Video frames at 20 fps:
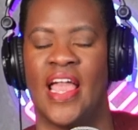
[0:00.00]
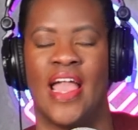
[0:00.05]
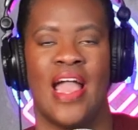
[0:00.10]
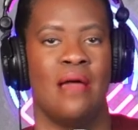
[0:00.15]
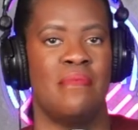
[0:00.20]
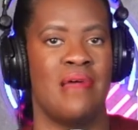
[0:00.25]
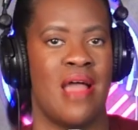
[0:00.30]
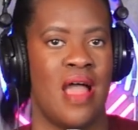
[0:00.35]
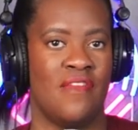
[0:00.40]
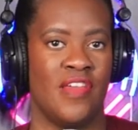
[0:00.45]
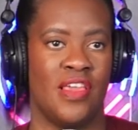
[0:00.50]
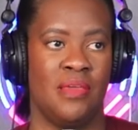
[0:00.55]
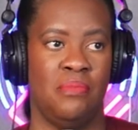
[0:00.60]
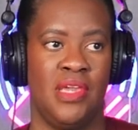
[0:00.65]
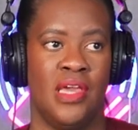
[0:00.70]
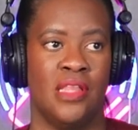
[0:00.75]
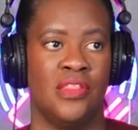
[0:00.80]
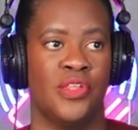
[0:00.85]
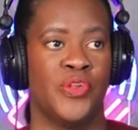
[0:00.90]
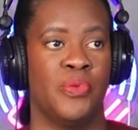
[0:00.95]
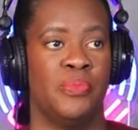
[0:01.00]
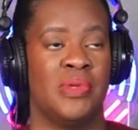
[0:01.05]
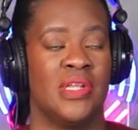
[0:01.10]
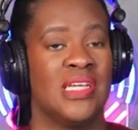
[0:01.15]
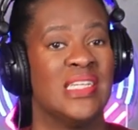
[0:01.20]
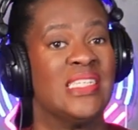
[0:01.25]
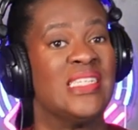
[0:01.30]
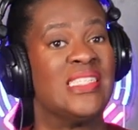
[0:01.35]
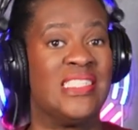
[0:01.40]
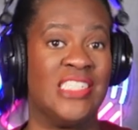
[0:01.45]
I'm having me a little bit
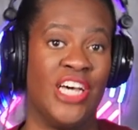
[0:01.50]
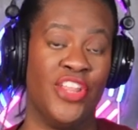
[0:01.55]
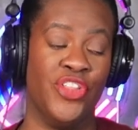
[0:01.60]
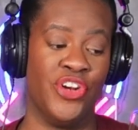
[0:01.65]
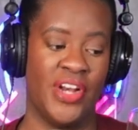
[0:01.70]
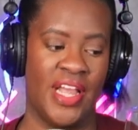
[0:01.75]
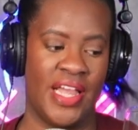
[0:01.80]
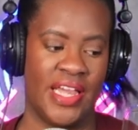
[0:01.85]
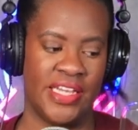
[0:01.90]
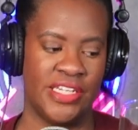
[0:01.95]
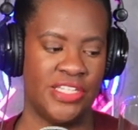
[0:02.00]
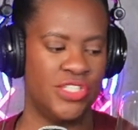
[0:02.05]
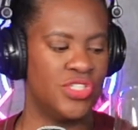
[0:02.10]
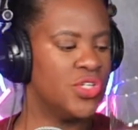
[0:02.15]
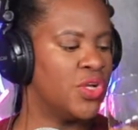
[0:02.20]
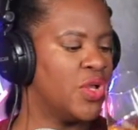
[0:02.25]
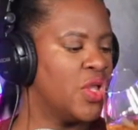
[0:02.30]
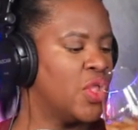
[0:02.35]
of Southern edge.